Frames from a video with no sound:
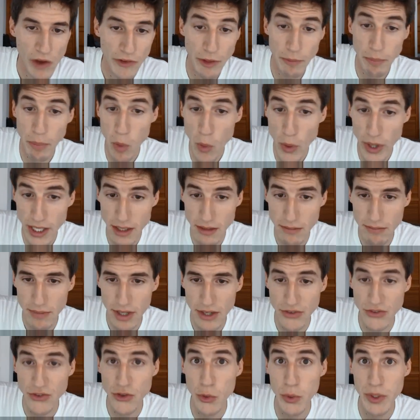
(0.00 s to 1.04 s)
The point
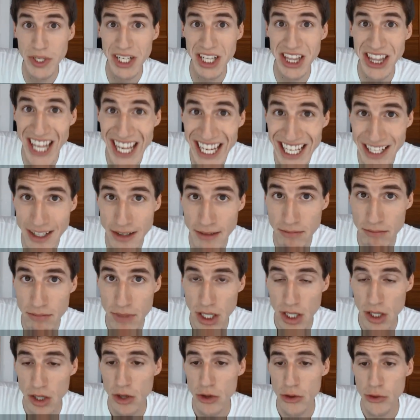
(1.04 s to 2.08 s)
is to
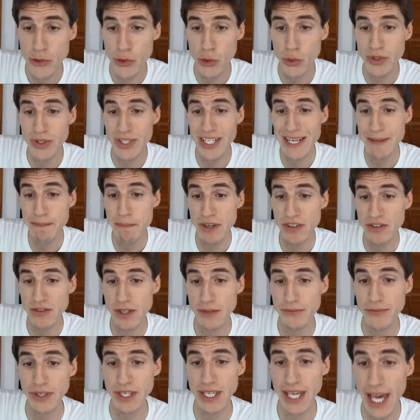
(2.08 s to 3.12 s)
enlighten through
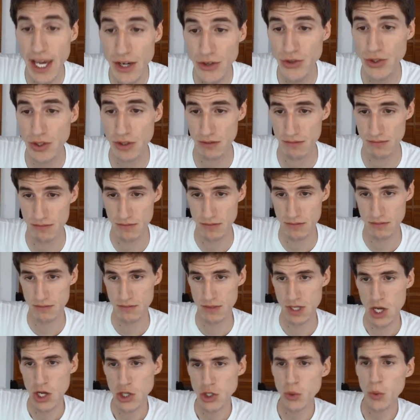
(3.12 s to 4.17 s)
demystification,
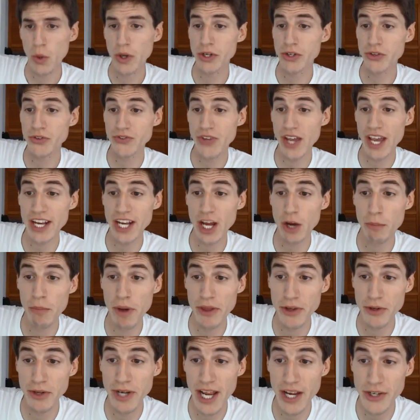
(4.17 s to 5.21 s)
to understand how
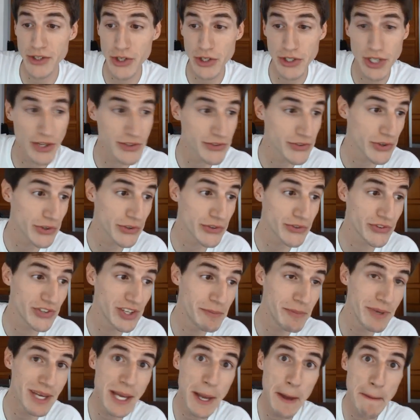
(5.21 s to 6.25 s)
Mother Nature does her
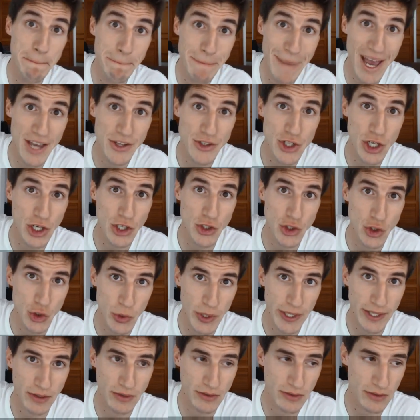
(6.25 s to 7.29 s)
seeming magic
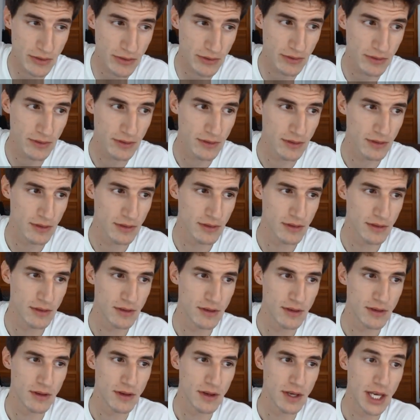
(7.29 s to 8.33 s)
tricks.
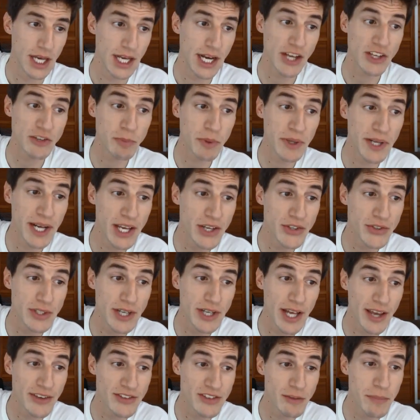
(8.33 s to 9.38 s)
An
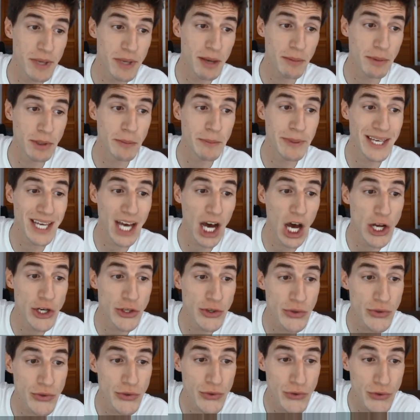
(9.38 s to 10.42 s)
explanation has to be able to be
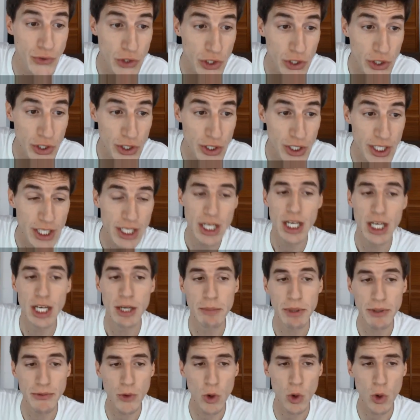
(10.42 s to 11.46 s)
understood
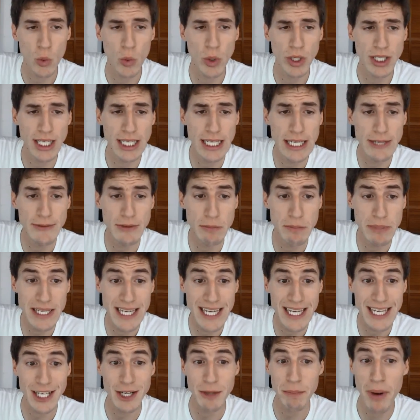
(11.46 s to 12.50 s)
before one can even
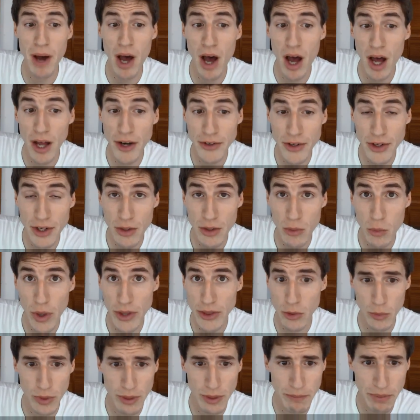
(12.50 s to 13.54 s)
begin to ponder
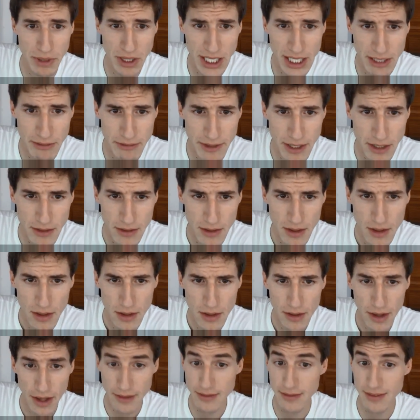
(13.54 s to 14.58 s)
whether we believe it,
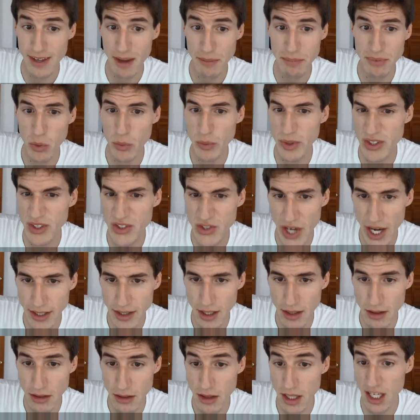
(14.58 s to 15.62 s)
accept or
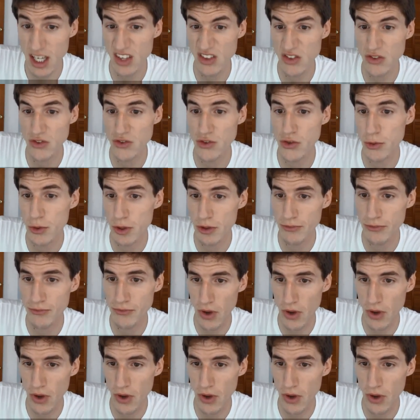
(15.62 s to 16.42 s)
reject it, think it's true or